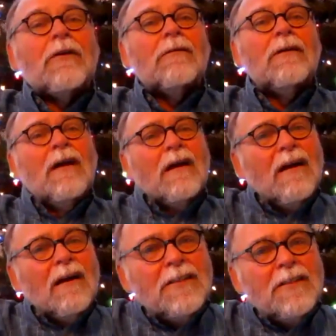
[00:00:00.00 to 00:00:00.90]
go,
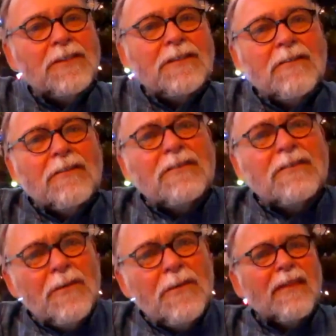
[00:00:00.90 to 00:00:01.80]
are you still
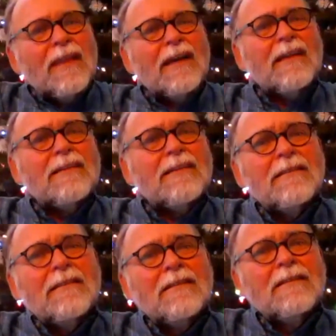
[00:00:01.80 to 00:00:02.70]
doing
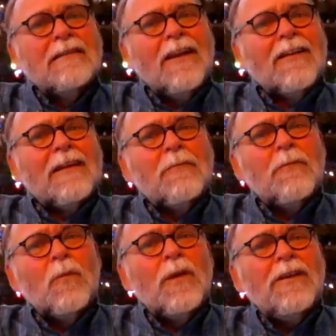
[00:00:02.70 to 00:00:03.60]
that? You know, like,
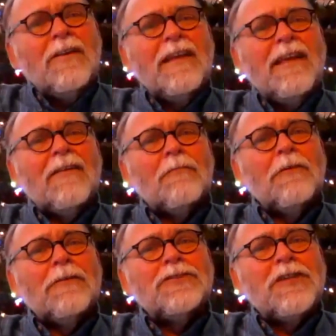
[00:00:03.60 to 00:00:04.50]
when are you going to get a
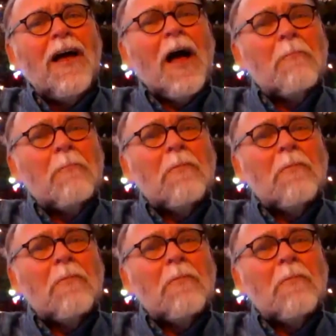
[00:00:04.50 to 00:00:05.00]
real job?